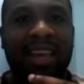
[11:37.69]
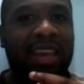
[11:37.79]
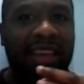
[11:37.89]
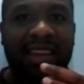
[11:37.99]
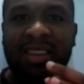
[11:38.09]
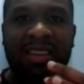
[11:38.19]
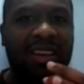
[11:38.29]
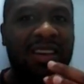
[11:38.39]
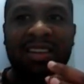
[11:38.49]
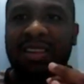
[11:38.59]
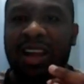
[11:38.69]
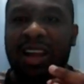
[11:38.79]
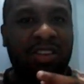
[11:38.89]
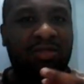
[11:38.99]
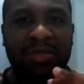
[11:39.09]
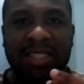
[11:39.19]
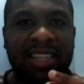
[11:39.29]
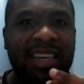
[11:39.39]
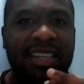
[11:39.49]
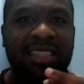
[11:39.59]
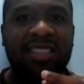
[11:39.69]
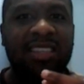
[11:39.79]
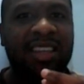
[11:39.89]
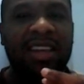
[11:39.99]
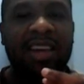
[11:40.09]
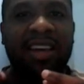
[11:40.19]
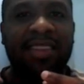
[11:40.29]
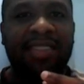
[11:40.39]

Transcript: making a lot of mistakes.